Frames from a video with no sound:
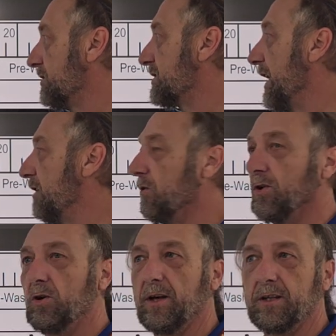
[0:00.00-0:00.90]
of the cycle,
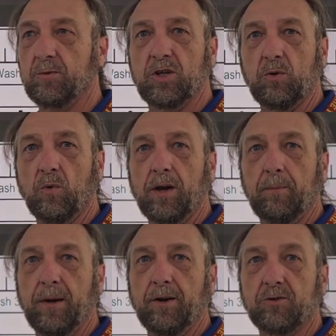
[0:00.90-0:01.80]
you let the machine run a
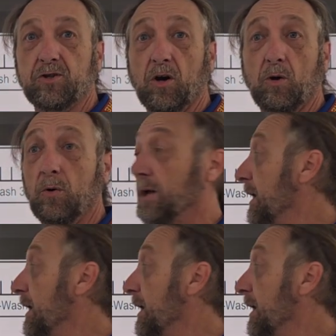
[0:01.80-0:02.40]
minute or so,